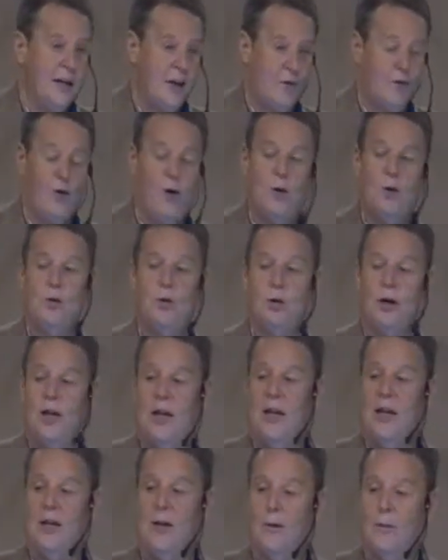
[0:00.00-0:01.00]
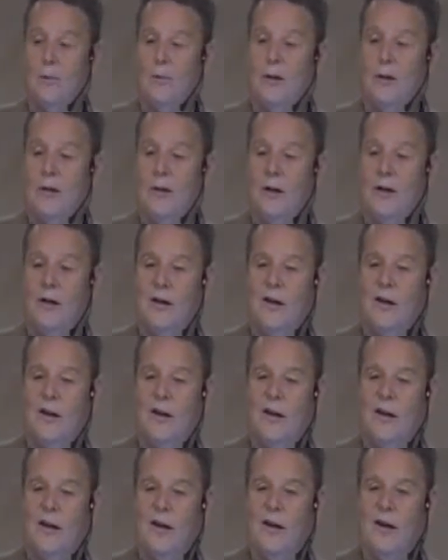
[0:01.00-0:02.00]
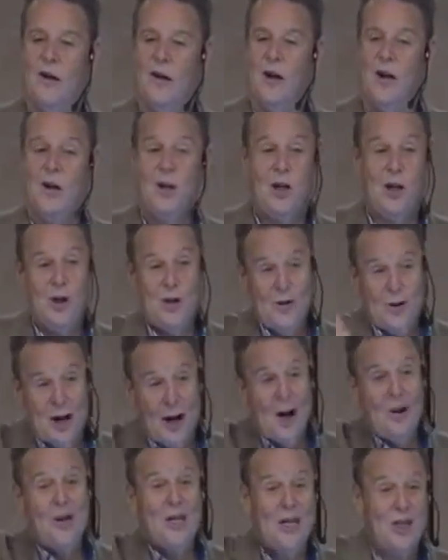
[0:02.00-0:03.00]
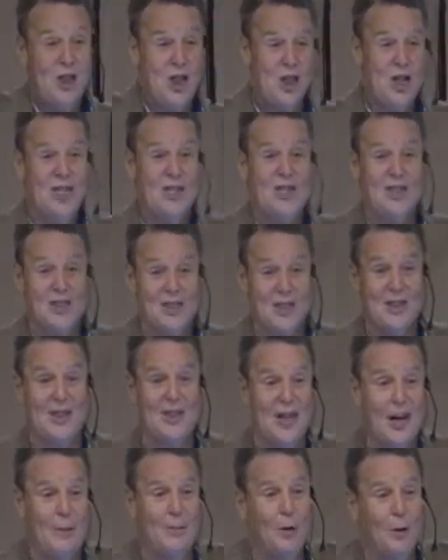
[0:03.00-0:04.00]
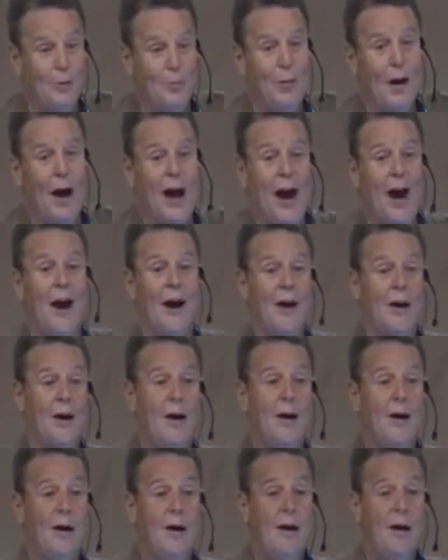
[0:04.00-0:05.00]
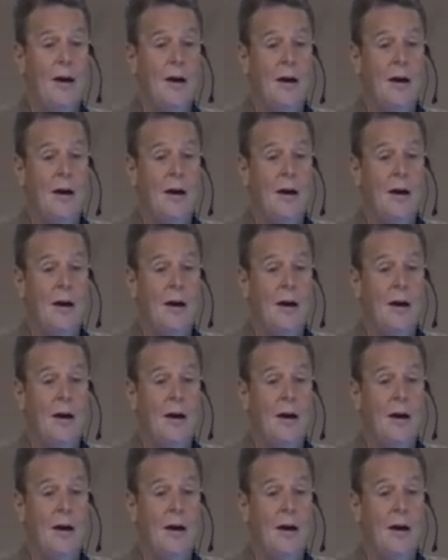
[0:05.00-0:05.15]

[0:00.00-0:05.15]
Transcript: in his future kingdom. Do you know that Jesus is coming back?